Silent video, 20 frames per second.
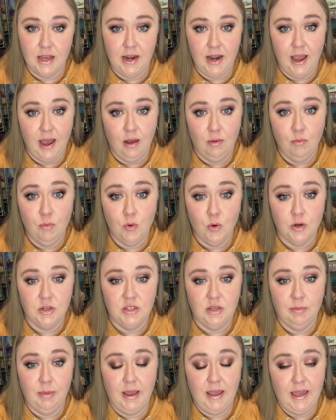and add more
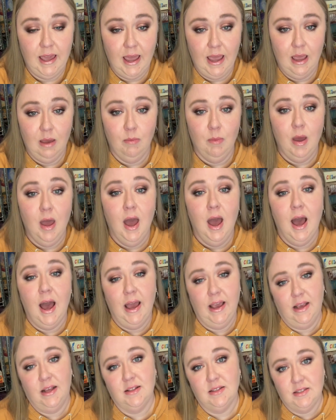to my game,
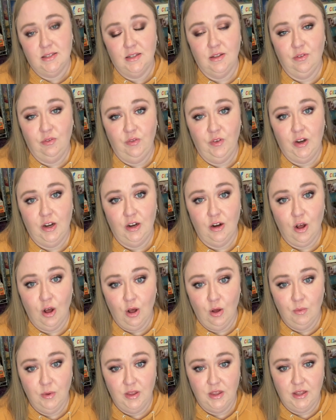I can still fit it
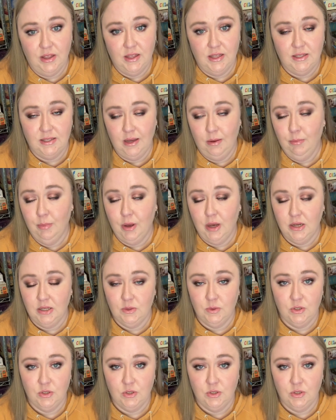all within the same box,